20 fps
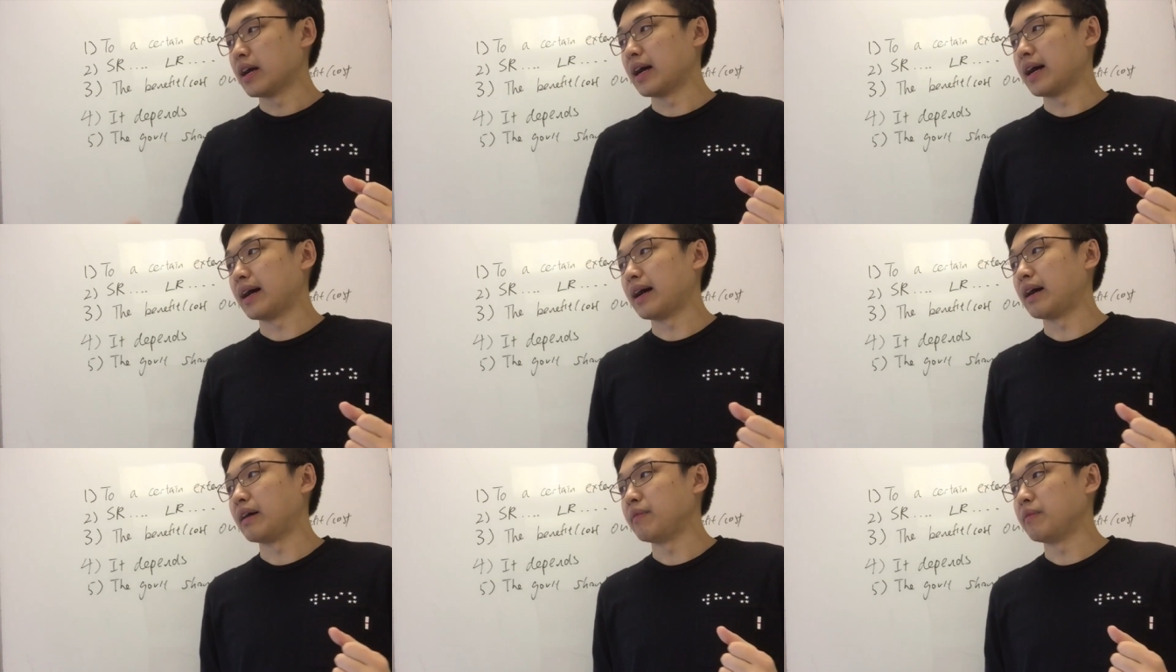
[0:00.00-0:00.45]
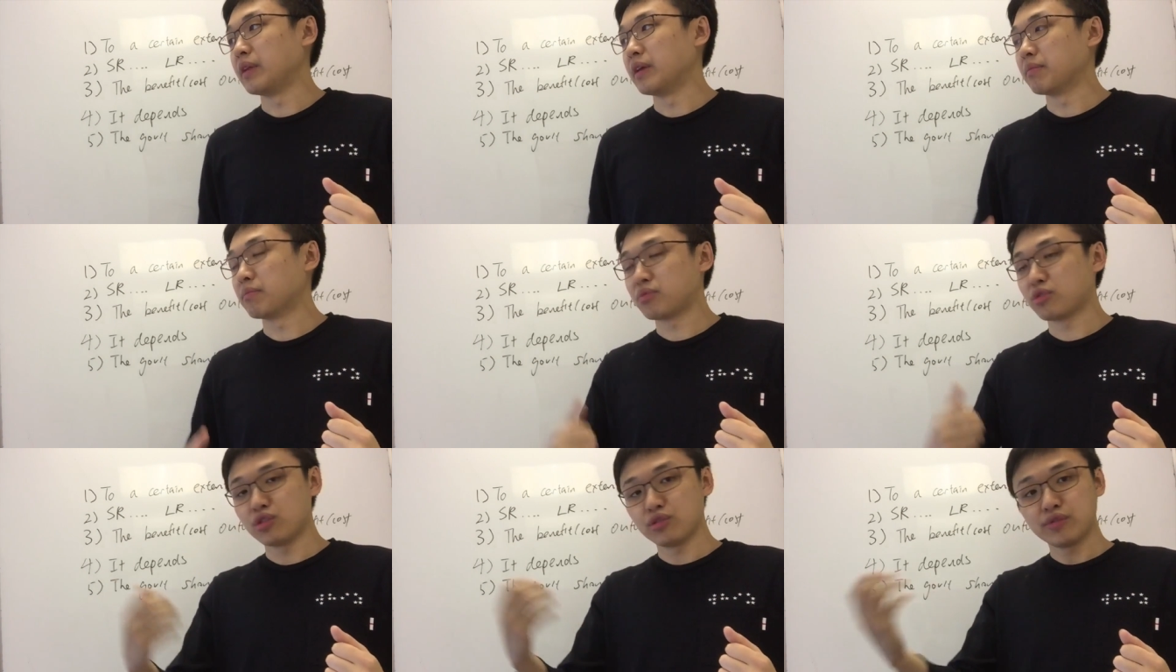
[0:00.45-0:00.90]
uh,
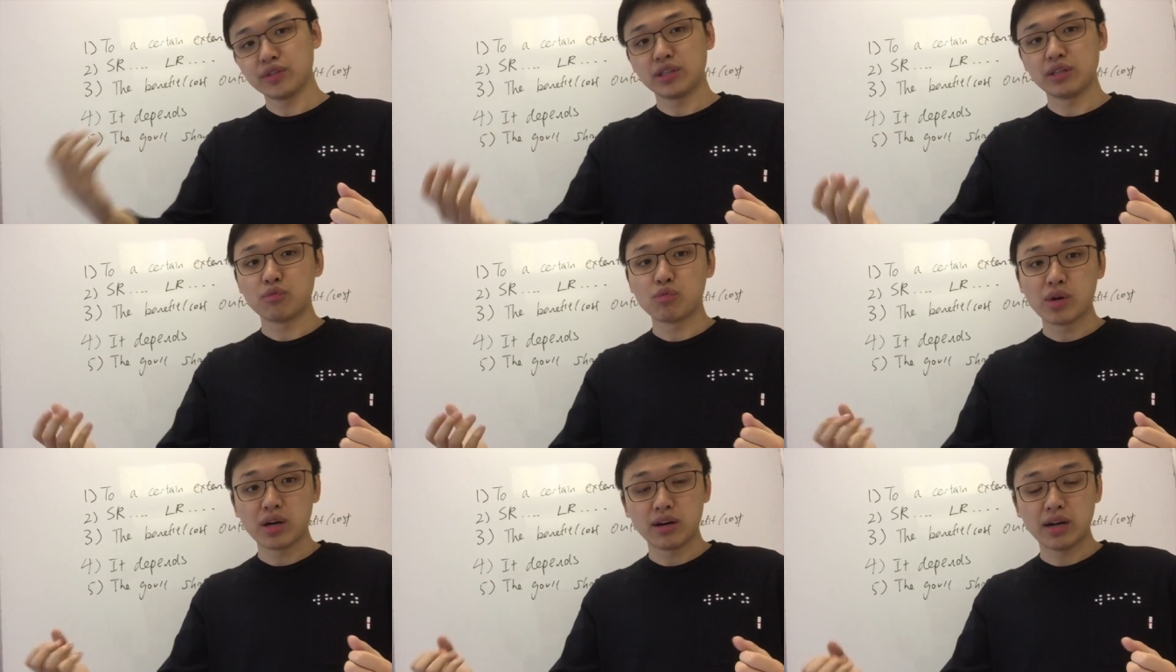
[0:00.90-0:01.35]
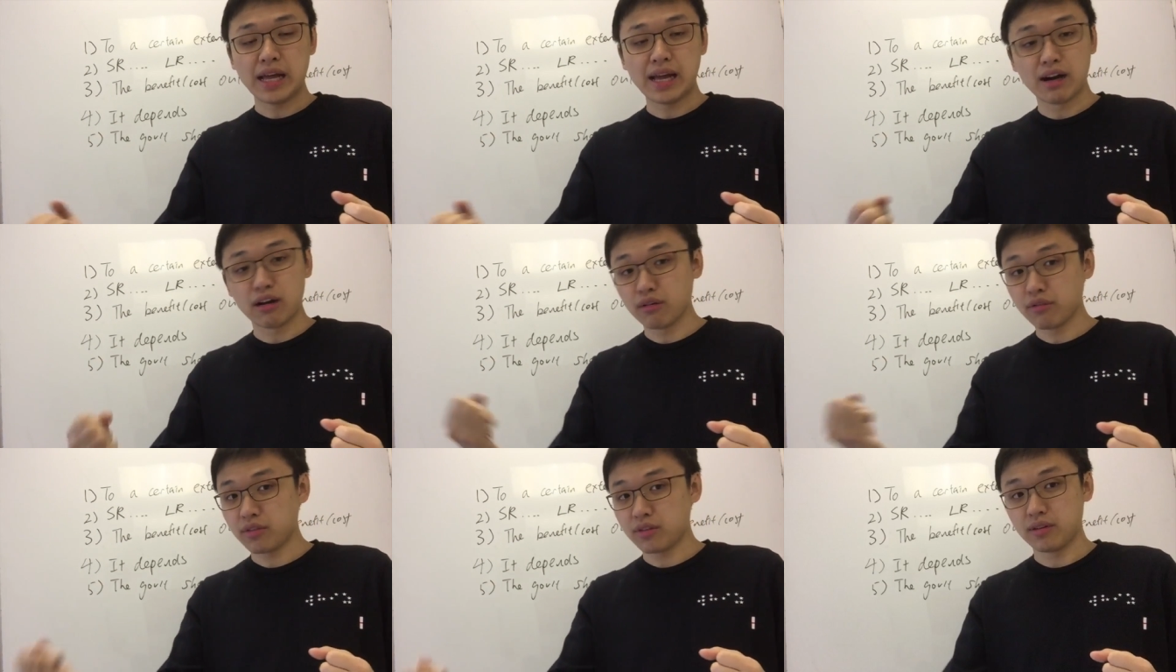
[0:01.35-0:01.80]
improve in the
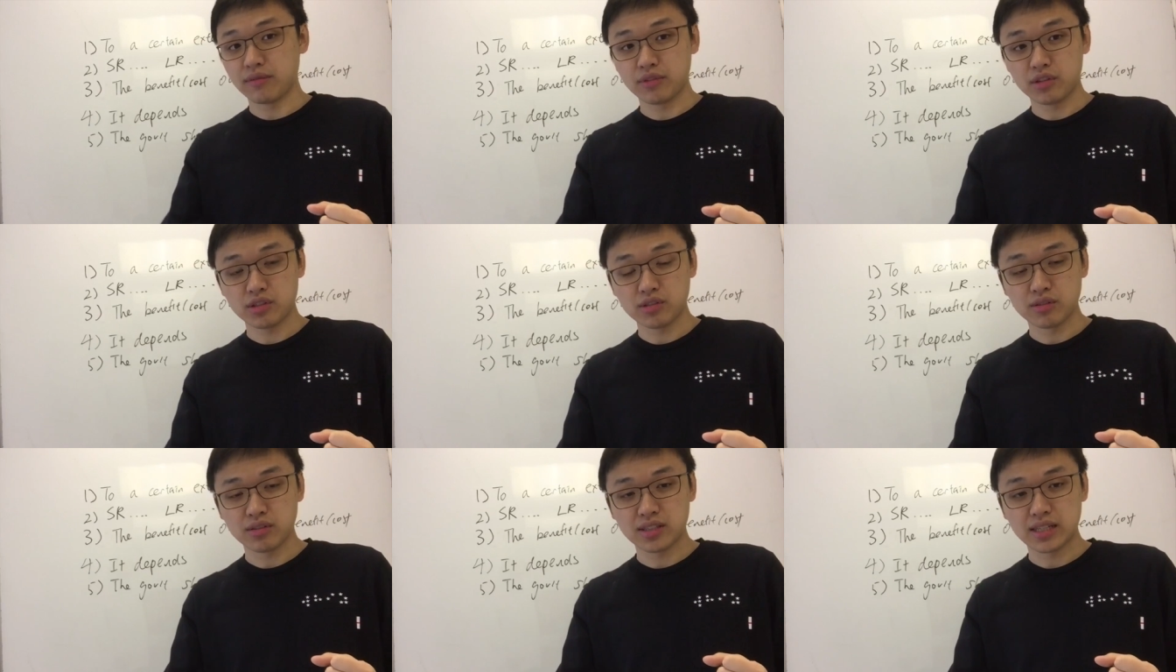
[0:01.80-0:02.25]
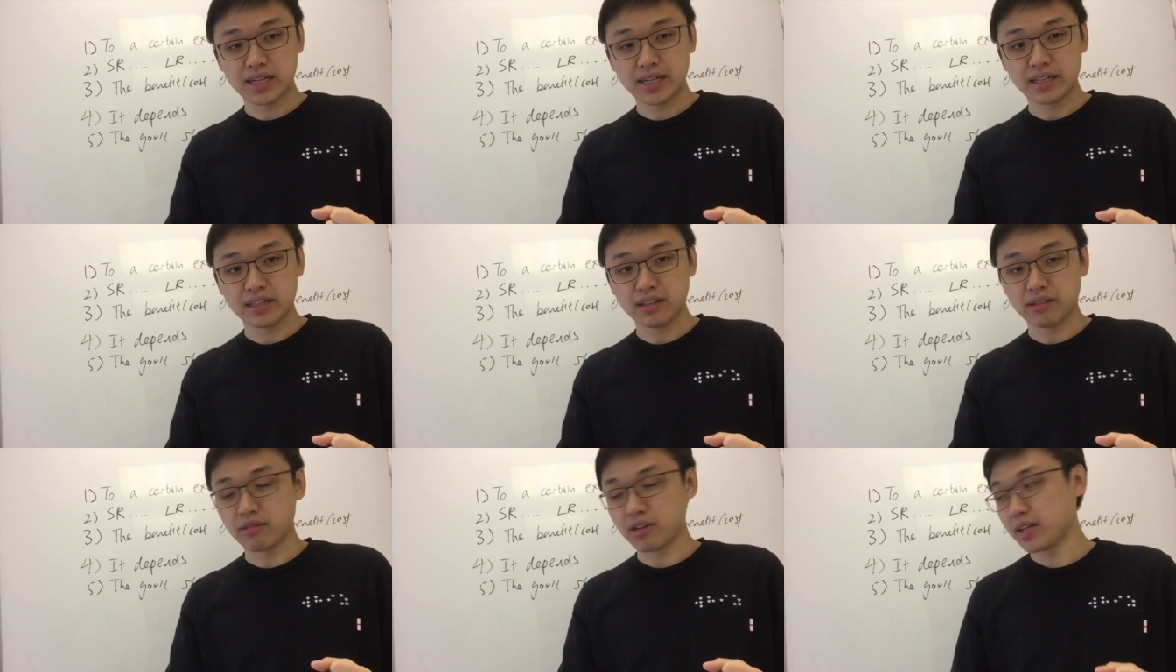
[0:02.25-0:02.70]
health of the
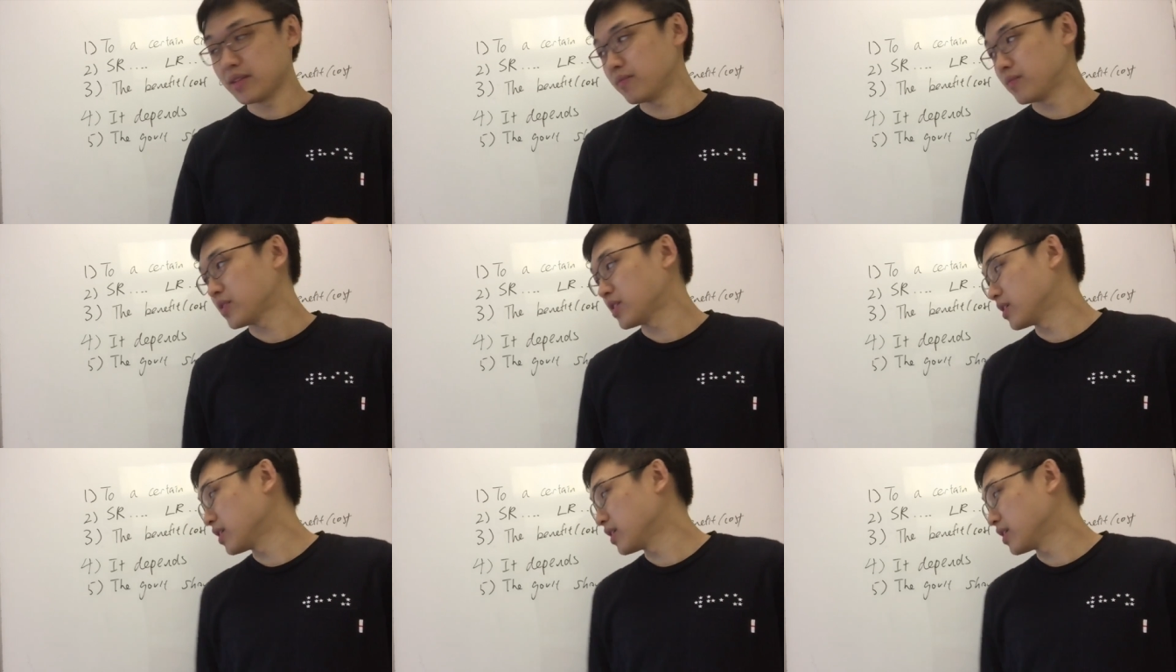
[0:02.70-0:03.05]
society, right?